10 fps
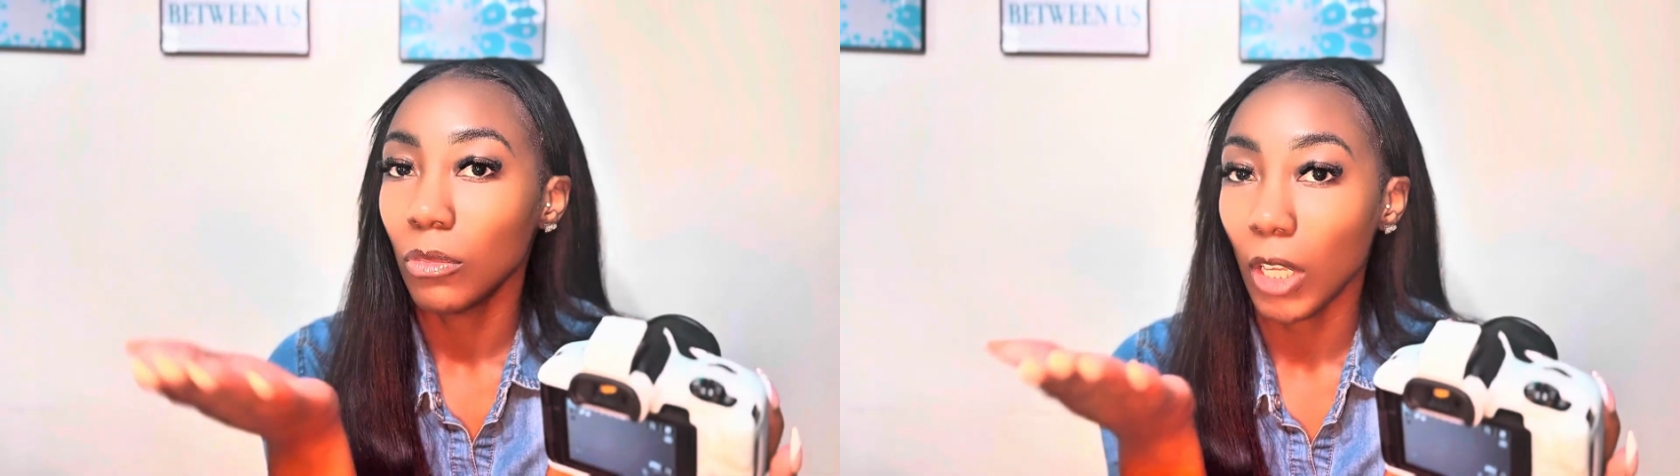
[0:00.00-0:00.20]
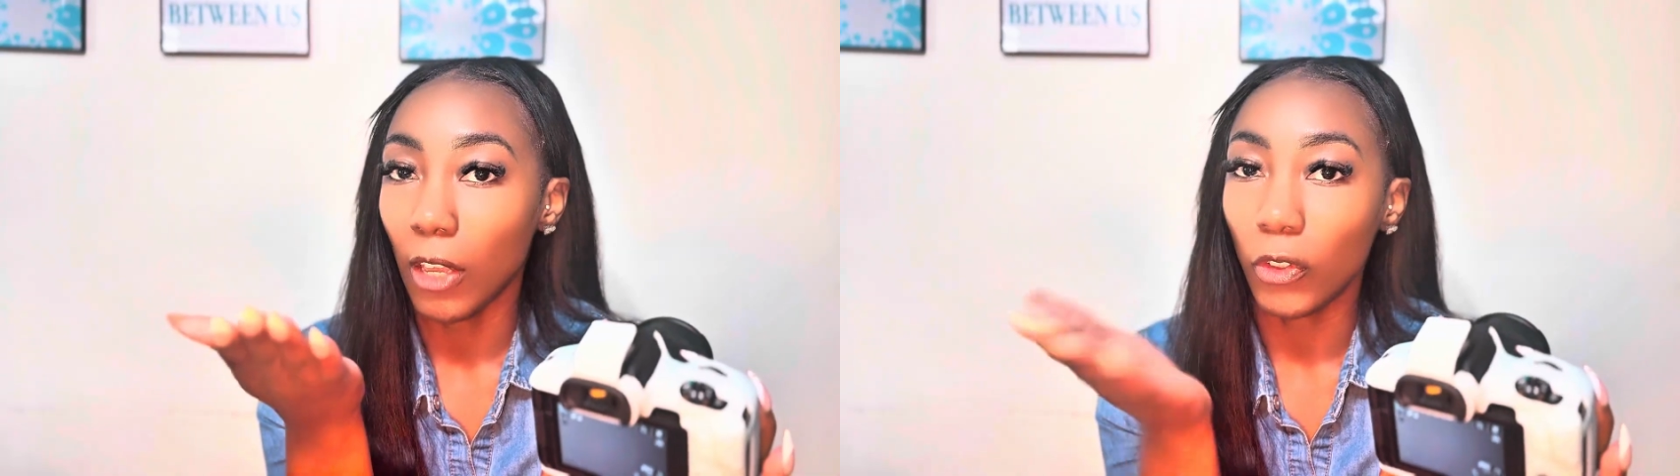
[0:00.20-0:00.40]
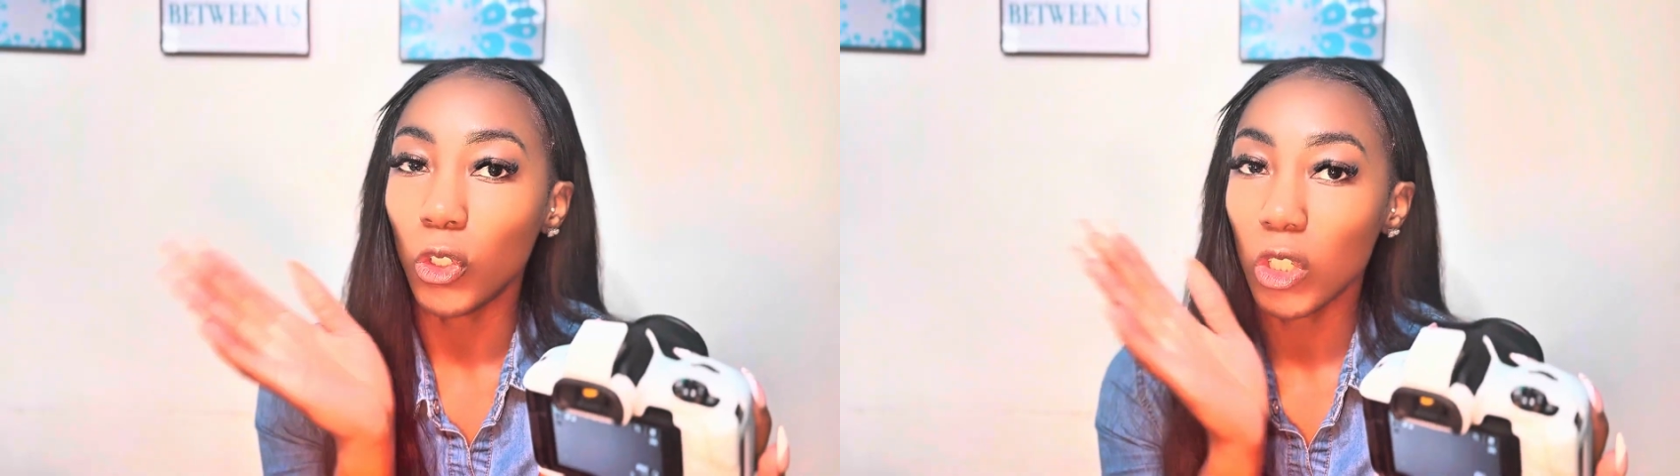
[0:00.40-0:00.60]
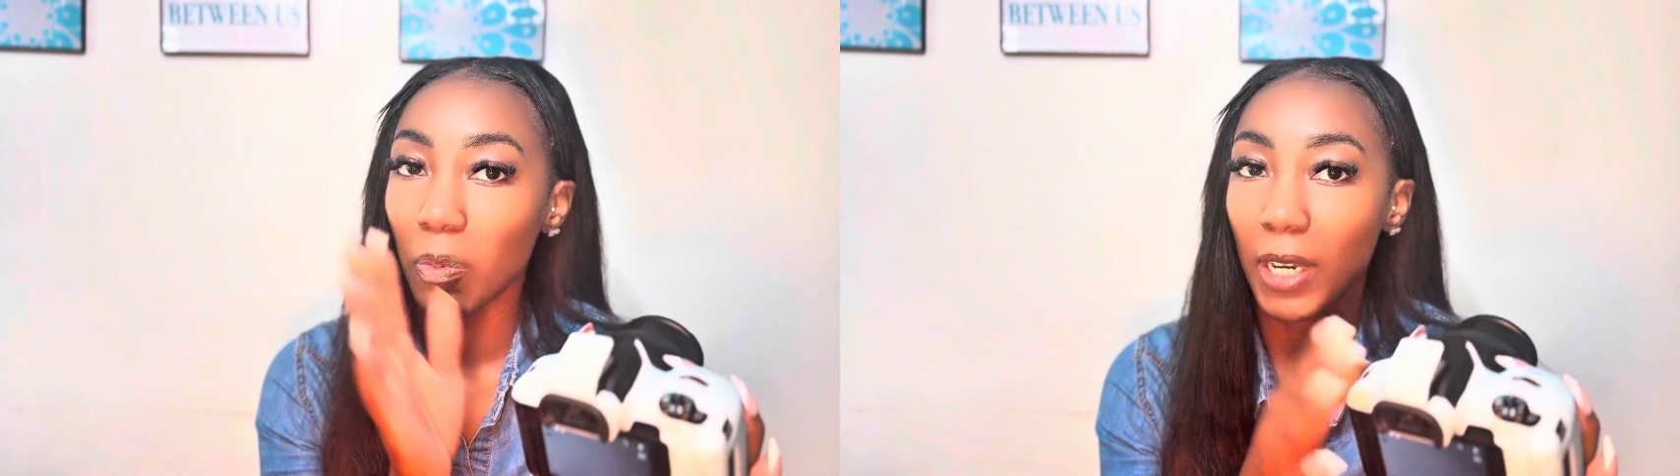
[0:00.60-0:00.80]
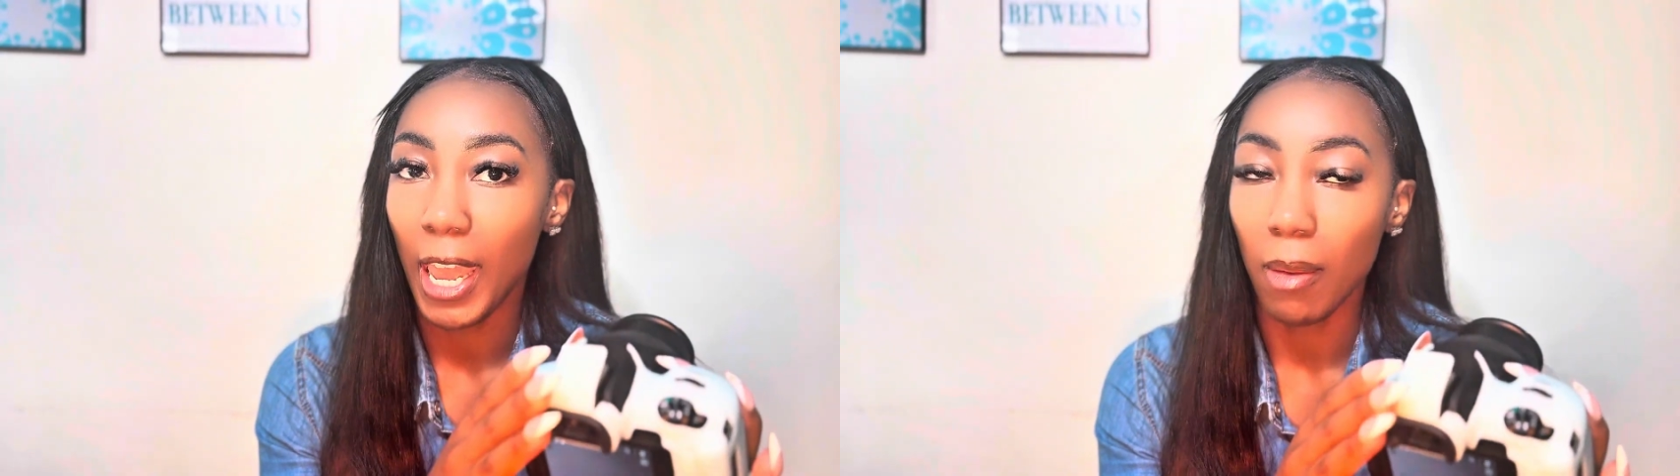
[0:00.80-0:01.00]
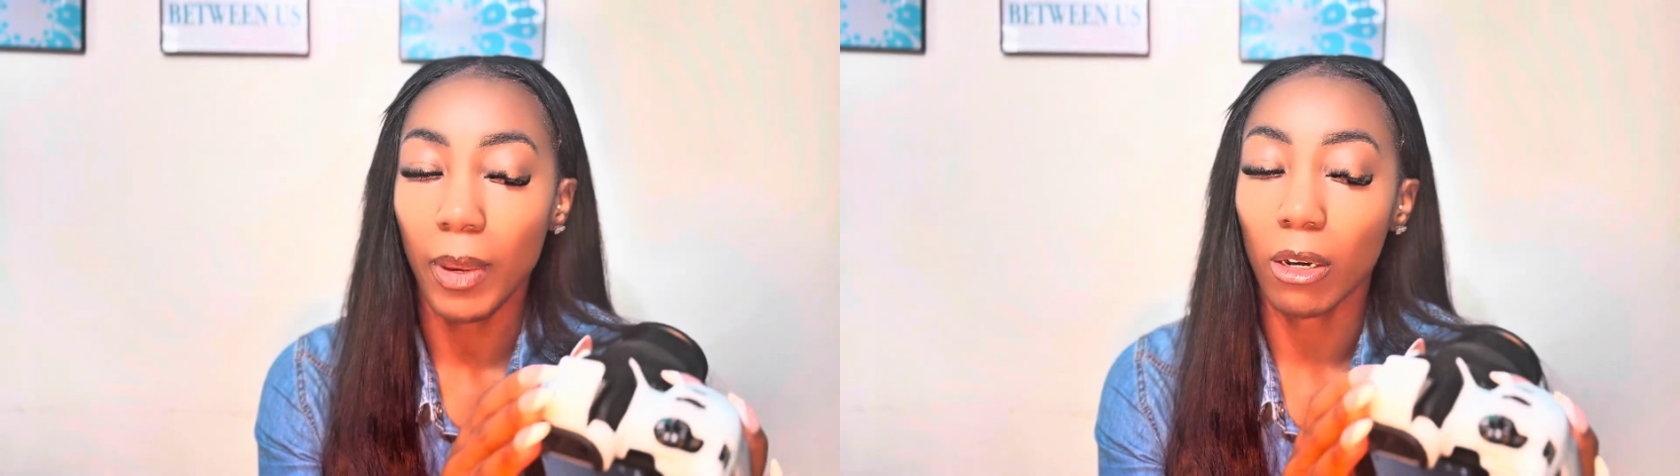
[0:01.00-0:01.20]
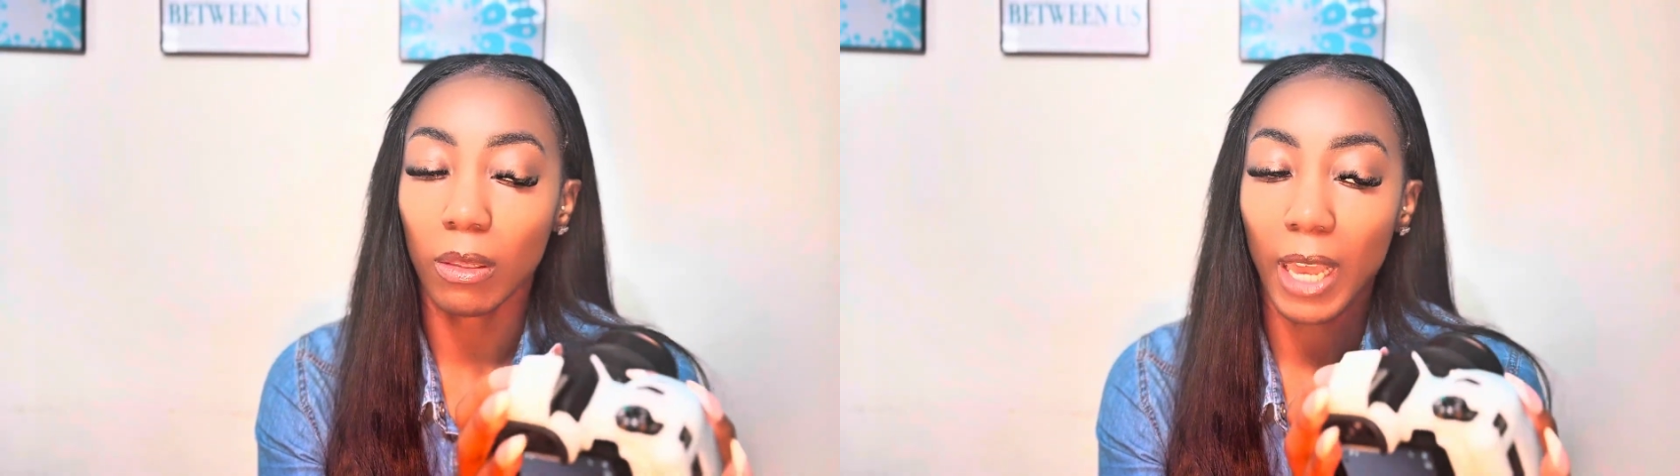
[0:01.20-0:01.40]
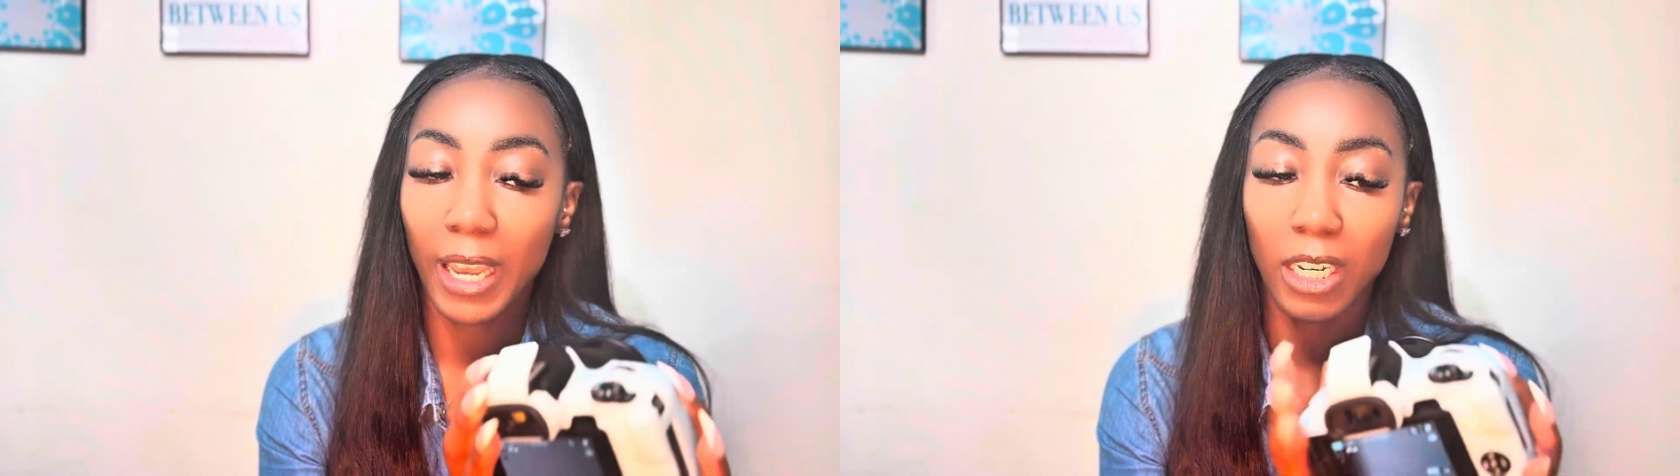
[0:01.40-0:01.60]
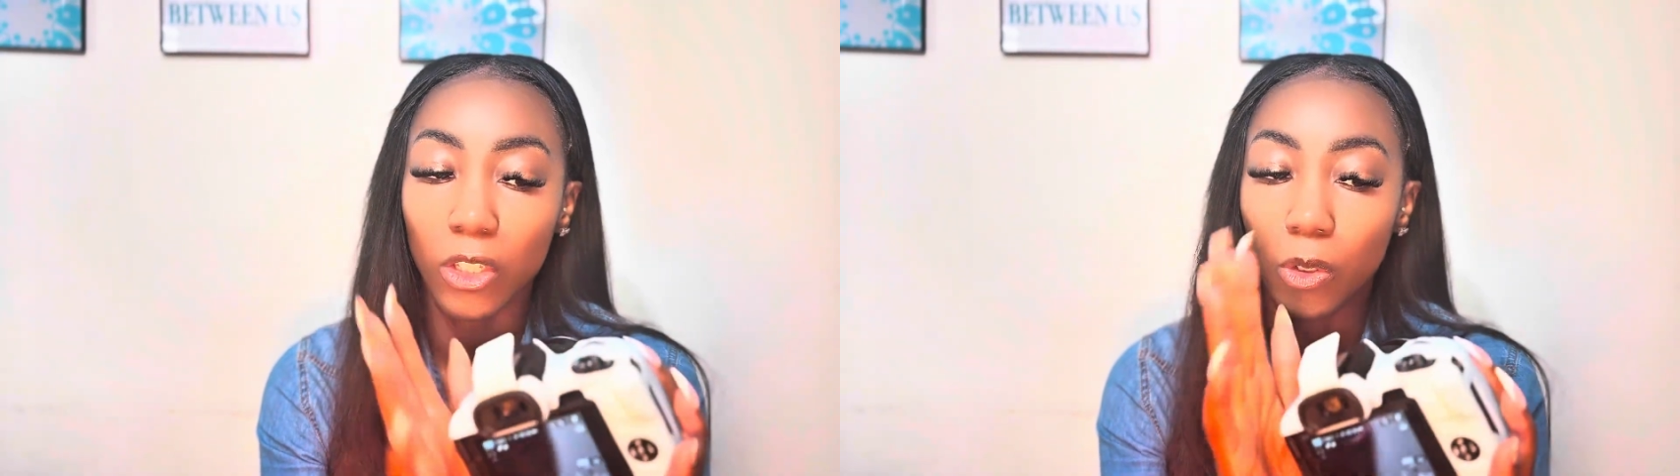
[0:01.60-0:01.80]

if you just want to have better lighting,